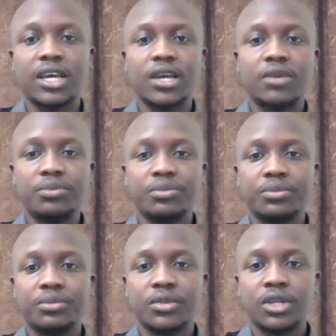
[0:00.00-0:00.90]
time,
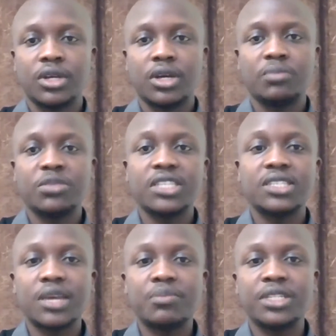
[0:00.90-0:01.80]

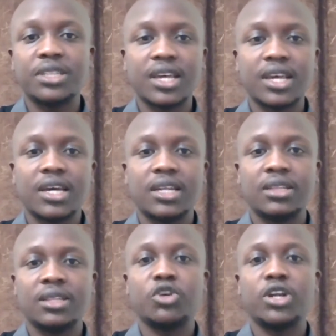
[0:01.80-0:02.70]
just type it there
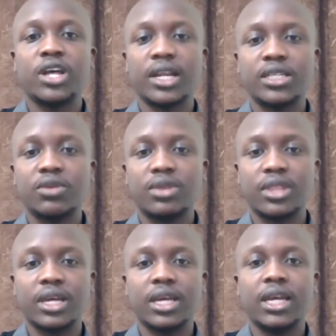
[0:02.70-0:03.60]
and the moderator will
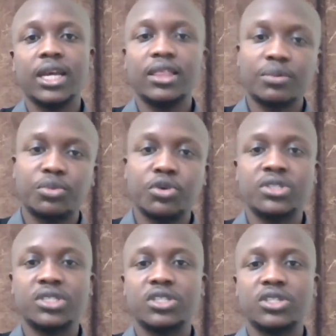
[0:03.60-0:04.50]
either
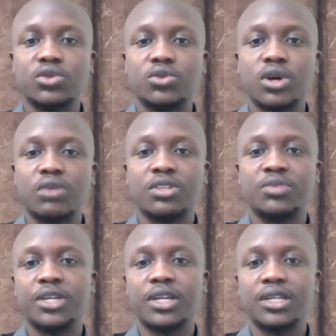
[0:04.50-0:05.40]
pose it to our
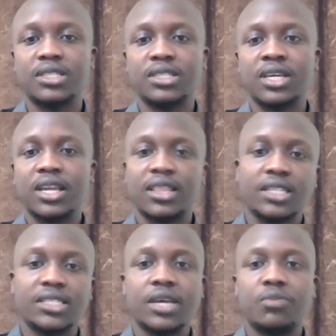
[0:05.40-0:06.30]
speakers at
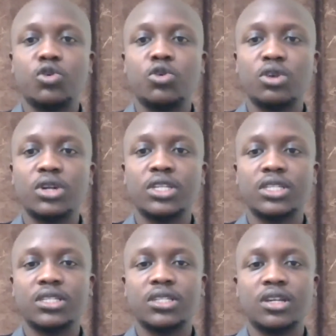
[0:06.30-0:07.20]
that time or hold
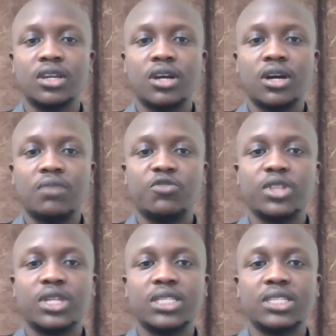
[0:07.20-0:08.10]
it
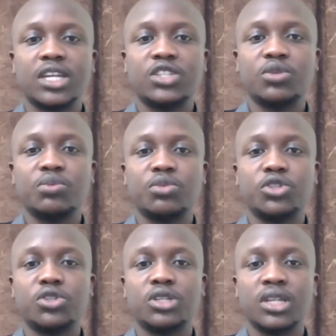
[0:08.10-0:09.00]
for the discussion
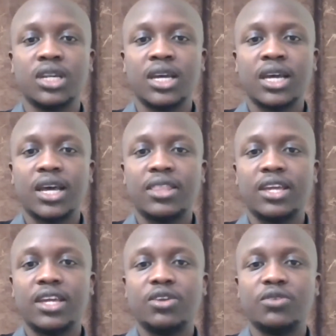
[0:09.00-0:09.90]
portion at
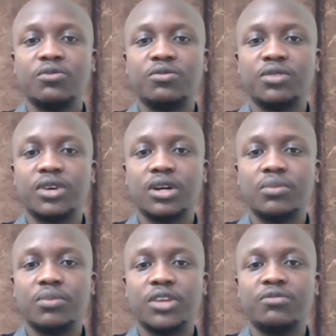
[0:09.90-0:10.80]
the end of
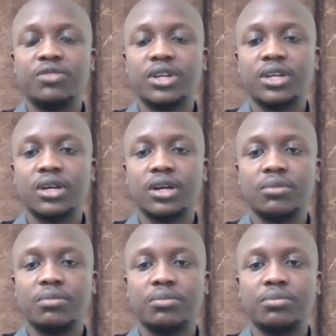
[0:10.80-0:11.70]
every
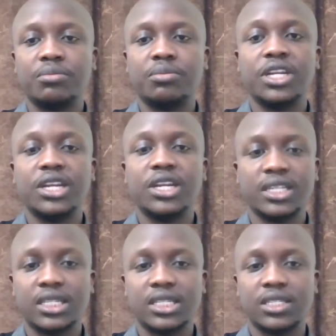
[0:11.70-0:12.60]

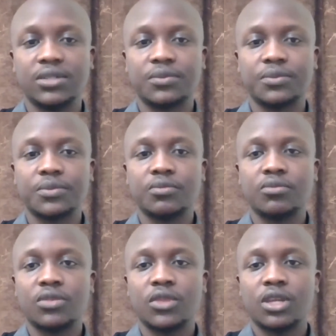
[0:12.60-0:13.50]
plenary session.
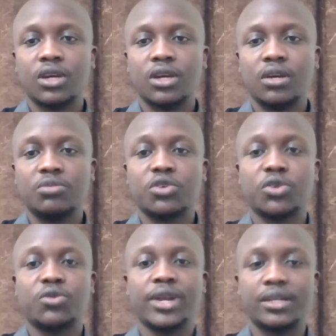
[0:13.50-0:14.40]
So
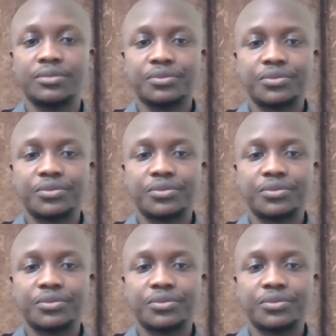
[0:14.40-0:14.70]
great.